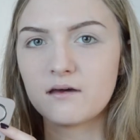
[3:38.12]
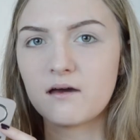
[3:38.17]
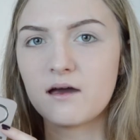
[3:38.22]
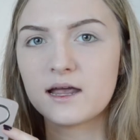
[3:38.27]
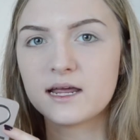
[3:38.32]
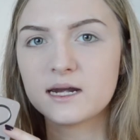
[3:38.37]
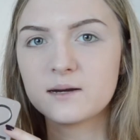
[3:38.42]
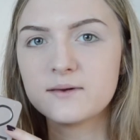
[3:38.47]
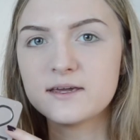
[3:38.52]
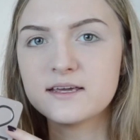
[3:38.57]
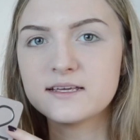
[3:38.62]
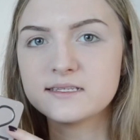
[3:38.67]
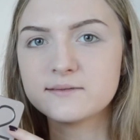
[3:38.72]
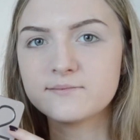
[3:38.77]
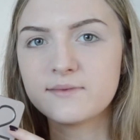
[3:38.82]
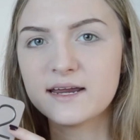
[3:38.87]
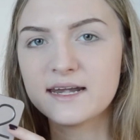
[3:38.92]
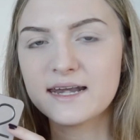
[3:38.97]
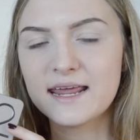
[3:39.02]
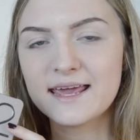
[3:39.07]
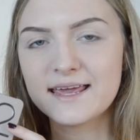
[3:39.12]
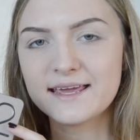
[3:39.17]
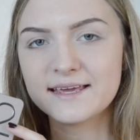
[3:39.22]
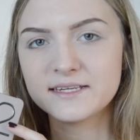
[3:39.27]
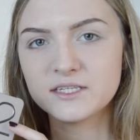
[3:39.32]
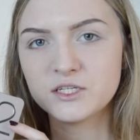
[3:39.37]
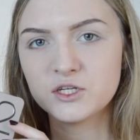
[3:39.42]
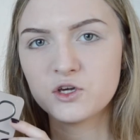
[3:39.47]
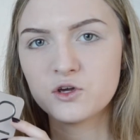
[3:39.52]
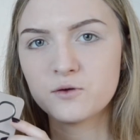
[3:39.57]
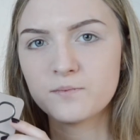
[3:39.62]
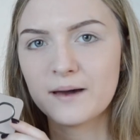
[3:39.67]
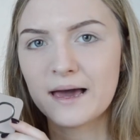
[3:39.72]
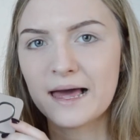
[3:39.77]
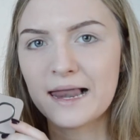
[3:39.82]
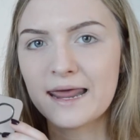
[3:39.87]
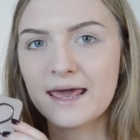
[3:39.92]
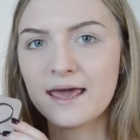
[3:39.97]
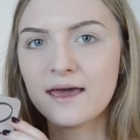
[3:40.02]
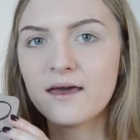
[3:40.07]
I'm going to be using my Naked 2
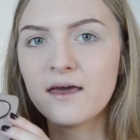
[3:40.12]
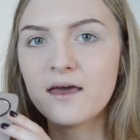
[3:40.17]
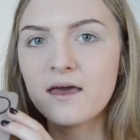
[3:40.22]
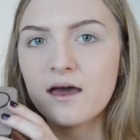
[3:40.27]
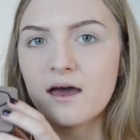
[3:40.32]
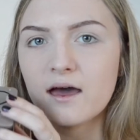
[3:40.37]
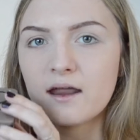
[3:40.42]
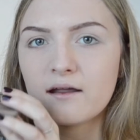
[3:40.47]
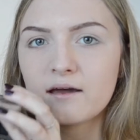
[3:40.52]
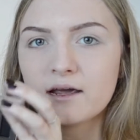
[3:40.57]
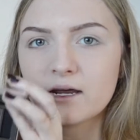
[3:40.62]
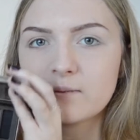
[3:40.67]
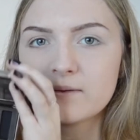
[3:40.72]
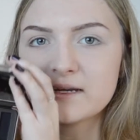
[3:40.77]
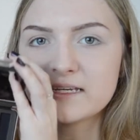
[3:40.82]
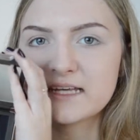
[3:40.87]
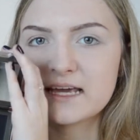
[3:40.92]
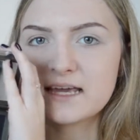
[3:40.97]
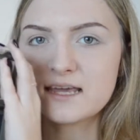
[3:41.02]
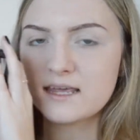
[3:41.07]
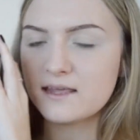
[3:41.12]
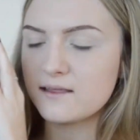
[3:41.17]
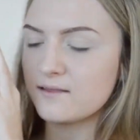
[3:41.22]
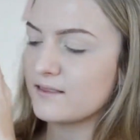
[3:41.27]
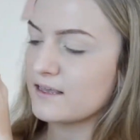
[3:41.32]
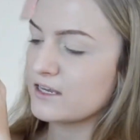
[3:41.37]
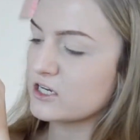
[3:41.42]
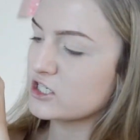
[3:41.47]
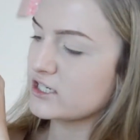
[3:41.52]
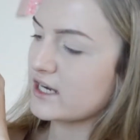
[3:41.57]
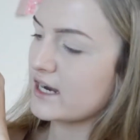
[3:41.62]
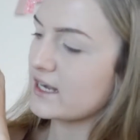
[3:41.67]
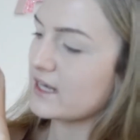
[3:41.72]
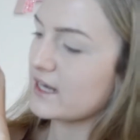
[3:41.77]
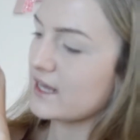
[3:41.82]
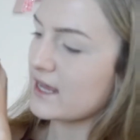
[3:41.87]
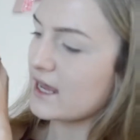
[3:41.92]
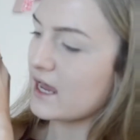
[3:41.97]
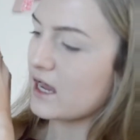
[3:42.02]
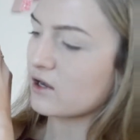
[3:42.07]
palette, and I'm going to be taking this shade
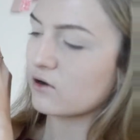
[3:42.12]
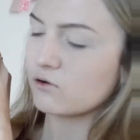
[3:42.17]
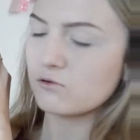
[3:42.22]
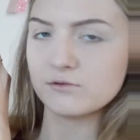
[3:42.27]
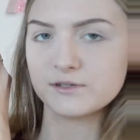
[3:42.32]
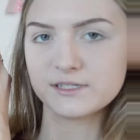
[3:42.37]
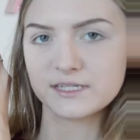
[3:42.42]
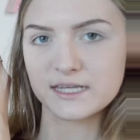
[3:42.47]
here called